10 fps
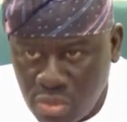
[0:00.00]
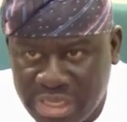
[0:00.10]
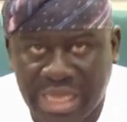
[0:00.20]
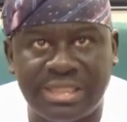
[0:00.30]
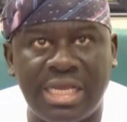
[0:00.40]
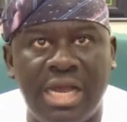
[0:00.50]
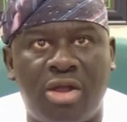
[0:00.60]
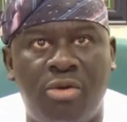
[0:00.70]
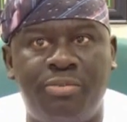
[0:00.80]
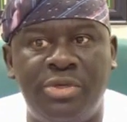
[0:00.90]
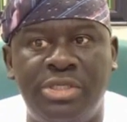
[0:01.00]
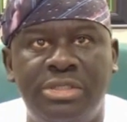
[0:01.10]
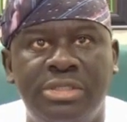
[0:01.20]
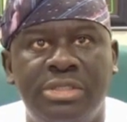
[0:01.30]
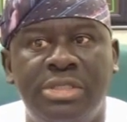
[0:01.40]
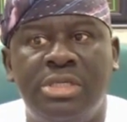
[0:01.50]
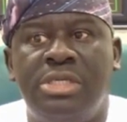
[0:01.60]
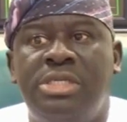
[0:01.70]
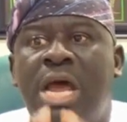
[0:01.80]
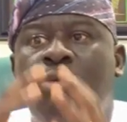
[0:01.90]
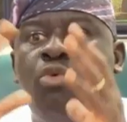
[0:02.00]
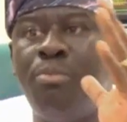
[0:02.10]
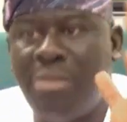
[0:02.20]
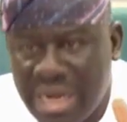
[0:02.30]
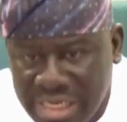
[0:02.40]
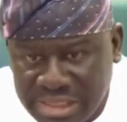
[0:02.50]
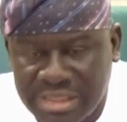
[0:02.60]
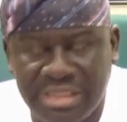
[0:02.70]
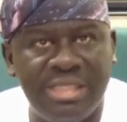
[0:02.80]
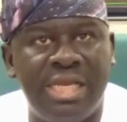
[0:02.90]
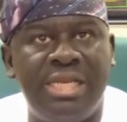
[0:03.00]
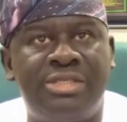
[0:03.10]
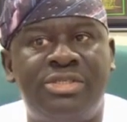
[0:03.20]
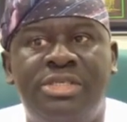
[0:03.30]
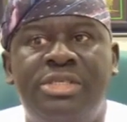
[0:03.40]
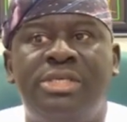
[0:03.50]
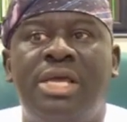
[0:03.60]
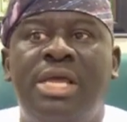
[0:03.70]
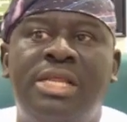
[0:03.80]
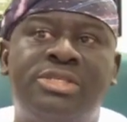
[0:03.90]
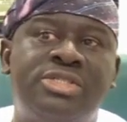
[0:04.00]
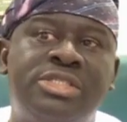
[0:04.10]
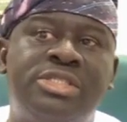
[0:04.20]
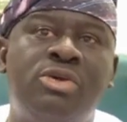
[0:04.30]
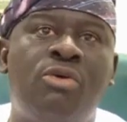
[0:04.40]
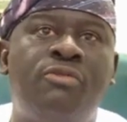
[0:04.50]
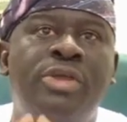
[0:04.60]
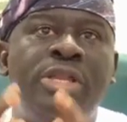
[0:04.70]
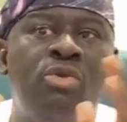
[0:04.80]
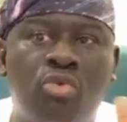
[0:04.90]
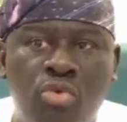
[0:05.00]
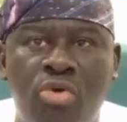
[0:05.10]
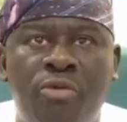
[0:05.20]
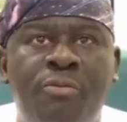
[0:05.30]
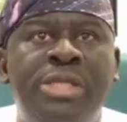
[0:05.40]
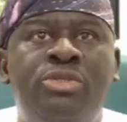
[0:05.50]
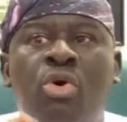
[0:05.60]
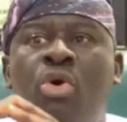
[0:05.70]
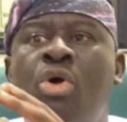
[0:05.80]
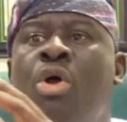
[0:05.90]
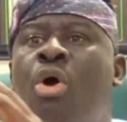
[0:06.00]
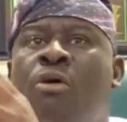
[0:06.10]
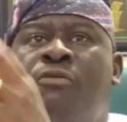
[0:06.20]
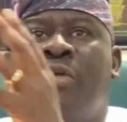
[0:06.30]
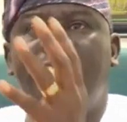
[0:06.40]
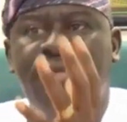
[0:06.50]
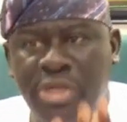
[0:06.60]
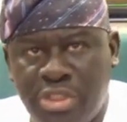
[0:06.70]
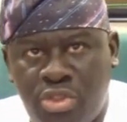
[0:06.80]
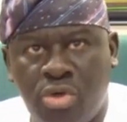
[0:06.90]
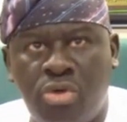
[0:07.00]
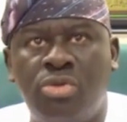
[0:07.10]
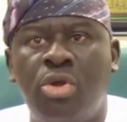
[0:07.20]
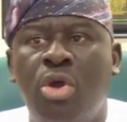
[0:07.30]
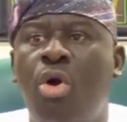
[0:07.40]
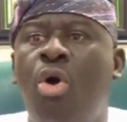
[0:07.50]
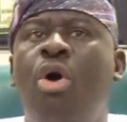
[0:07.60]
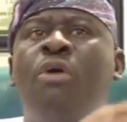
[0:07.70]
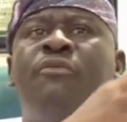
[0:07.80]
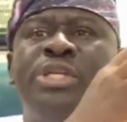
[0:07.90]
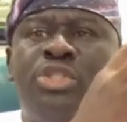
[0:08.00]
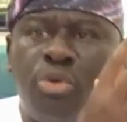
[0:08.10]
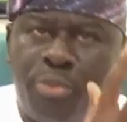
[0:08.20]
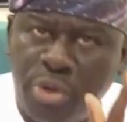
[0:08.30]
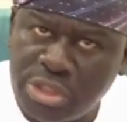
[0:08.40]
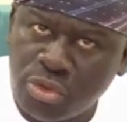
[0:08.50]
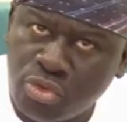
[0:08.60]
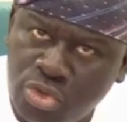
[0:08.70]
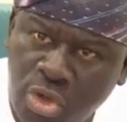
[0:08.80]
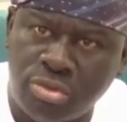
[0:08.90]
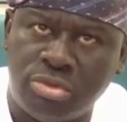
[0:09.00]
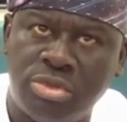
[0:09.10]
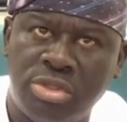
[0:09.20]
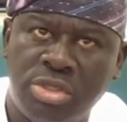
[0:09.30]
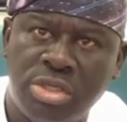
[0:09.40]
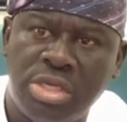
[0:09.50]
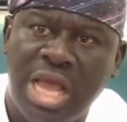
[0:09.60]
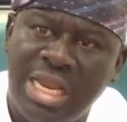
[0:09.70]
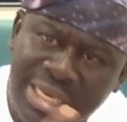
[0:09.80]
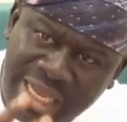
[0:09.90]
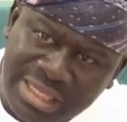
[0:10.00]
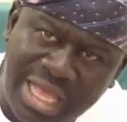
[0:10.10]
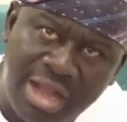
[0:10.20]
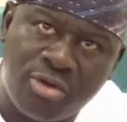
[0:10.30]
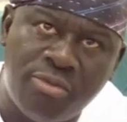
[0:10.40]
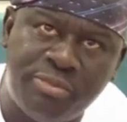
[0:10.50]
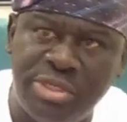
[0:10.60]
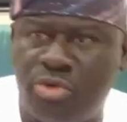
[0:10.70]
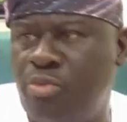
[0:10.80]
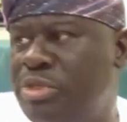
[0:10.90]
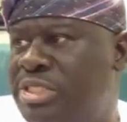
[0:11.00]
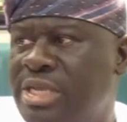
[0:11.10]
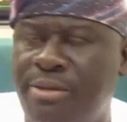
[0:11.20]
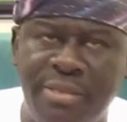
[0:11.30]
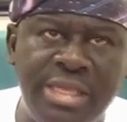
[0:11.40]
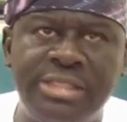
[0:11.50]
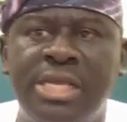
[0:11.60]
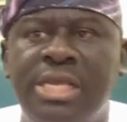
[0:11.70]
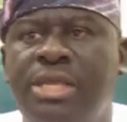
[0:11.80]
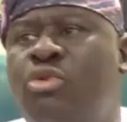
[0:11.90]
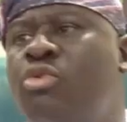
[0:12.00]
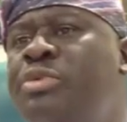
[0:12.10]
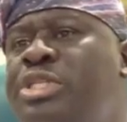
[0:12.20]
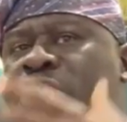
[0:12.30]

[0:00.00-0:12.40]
Get a company that will manage the electricity of a local government or of a region or of a geopolitical zone. And let that company, it could be Siemens, it could be